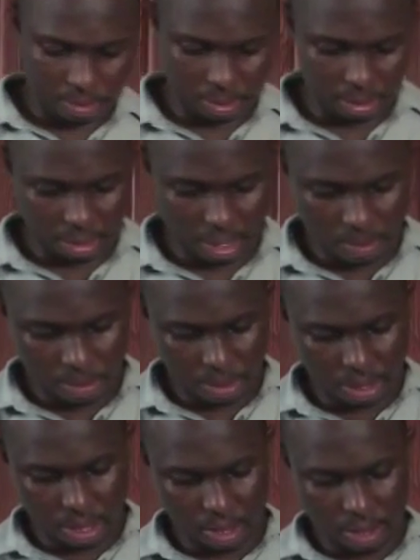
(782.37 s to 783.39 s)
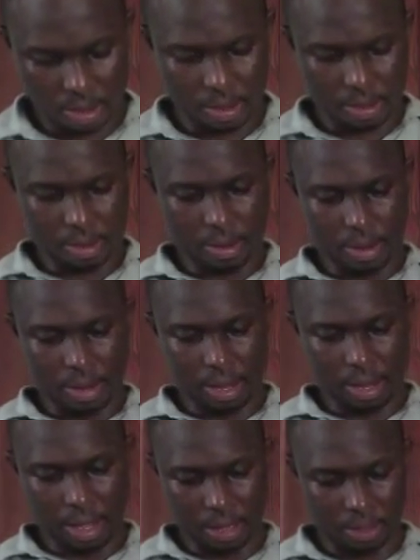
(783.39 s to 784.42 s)
the same thing on the
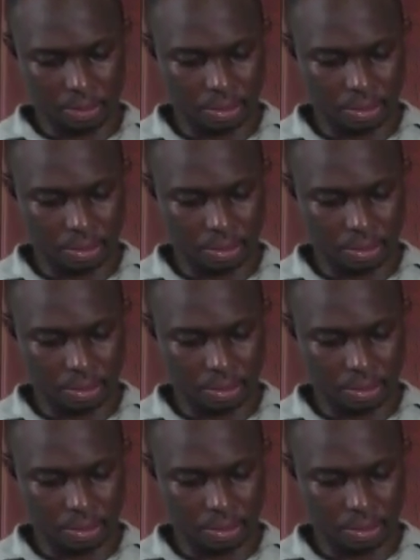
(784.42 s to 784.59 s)
other